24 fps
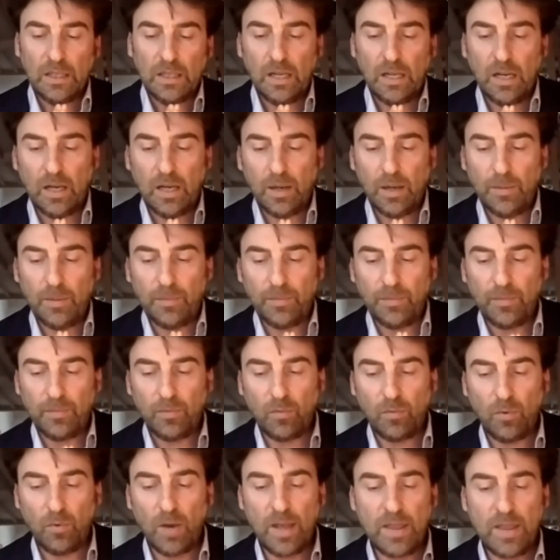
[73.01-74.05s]

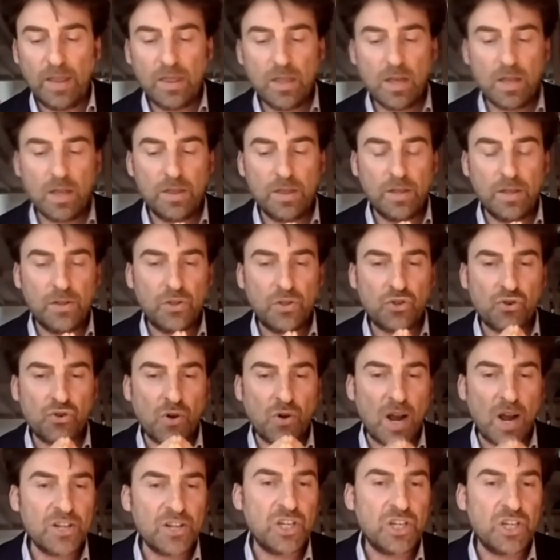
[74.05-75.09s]
When the
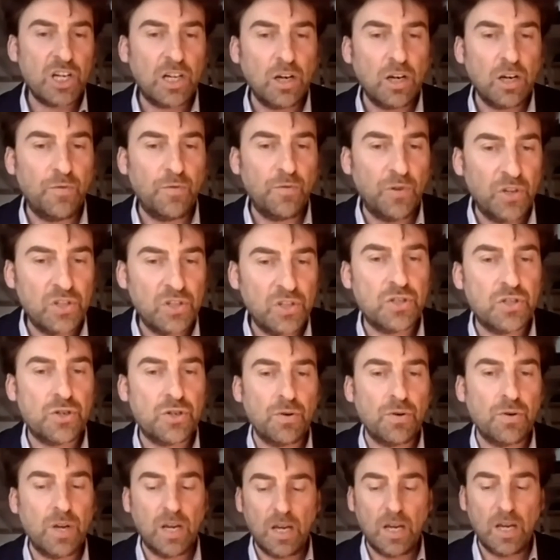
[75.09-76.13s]
tragic of
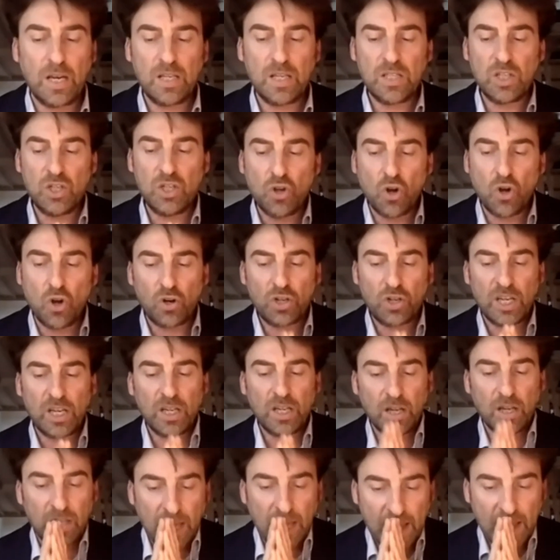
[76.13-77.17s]
history is
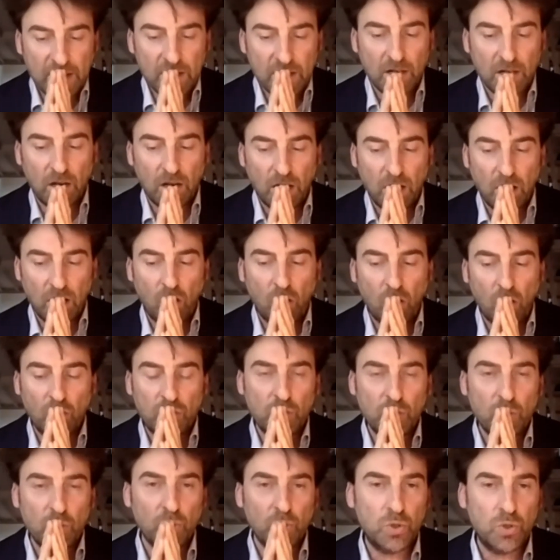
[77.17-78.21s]
knocking again on
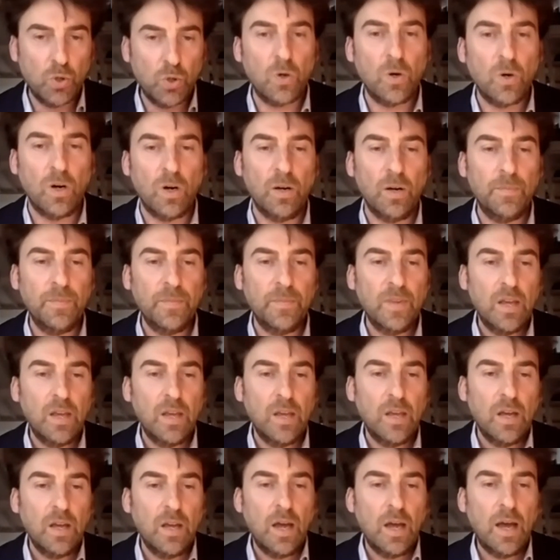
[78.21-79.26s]
your door
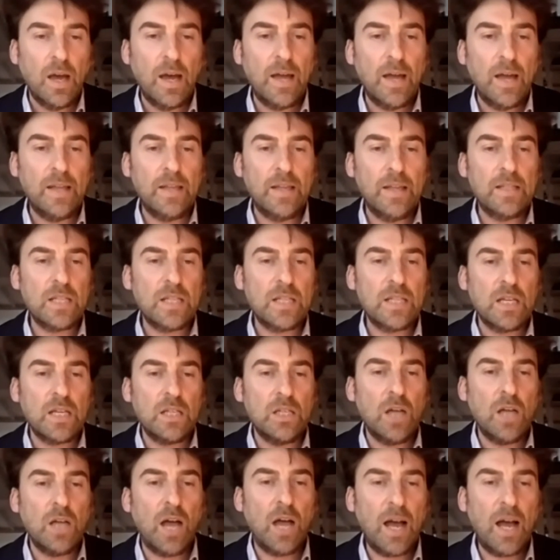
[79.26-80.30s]
and
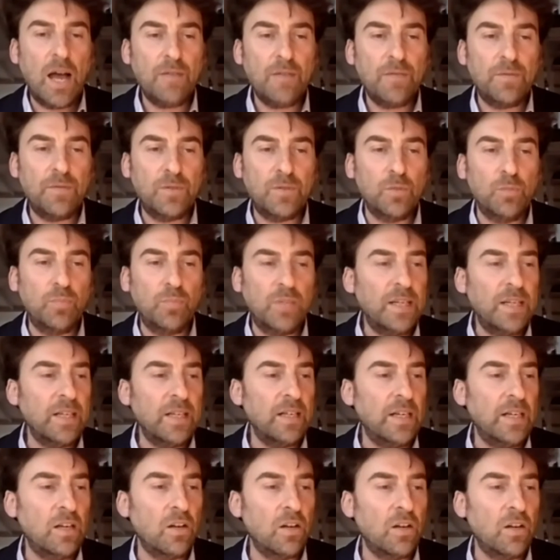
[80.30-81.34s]
you have
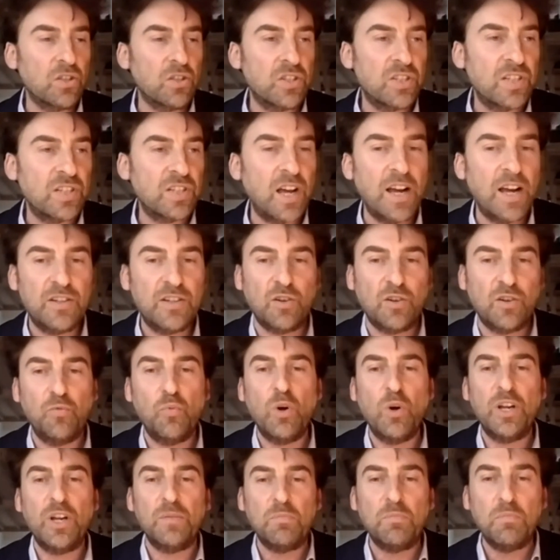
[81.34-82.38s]
completely lost sight of
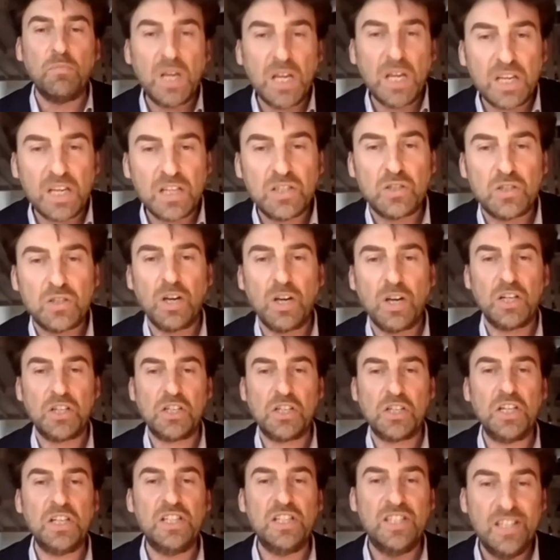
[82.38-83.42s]
what it means to
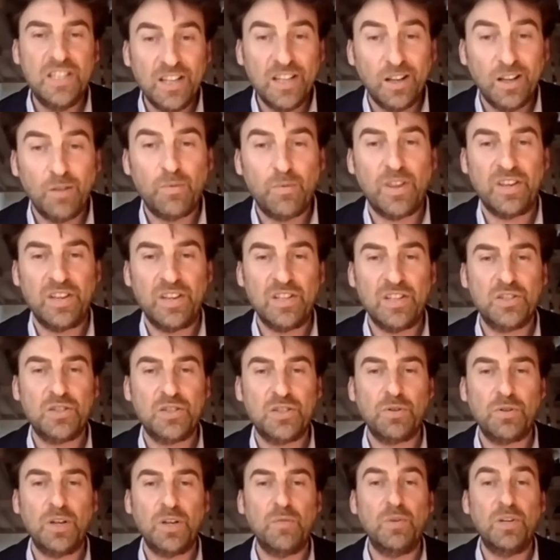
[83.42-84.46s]
actually deal with
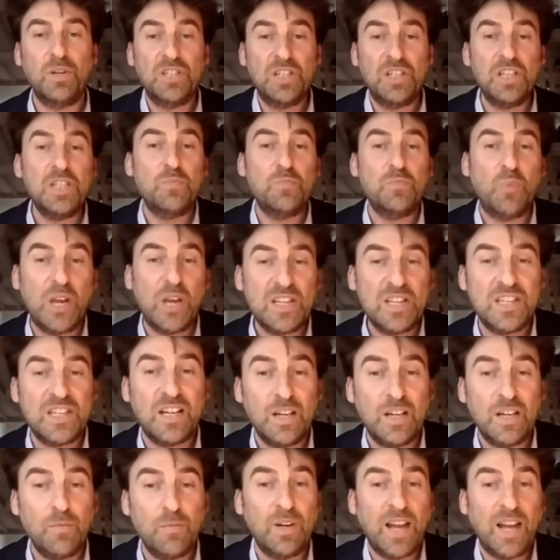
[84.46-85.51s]
history, which is
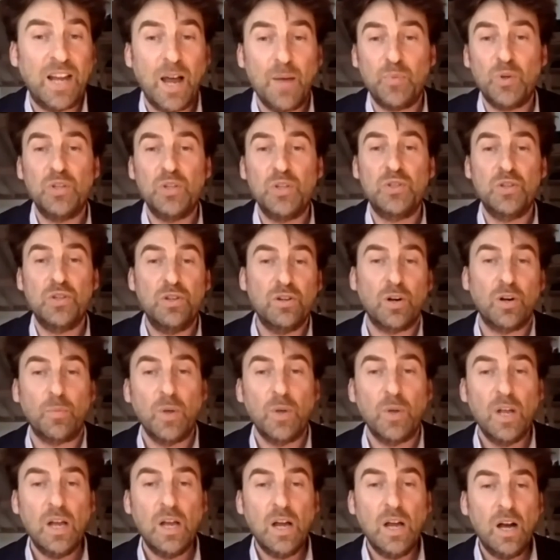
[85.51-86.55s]
basically what happened to Europe.
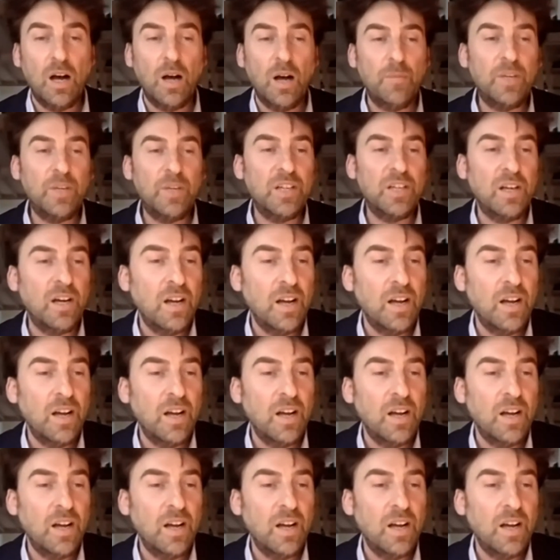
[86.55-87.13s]
I mean,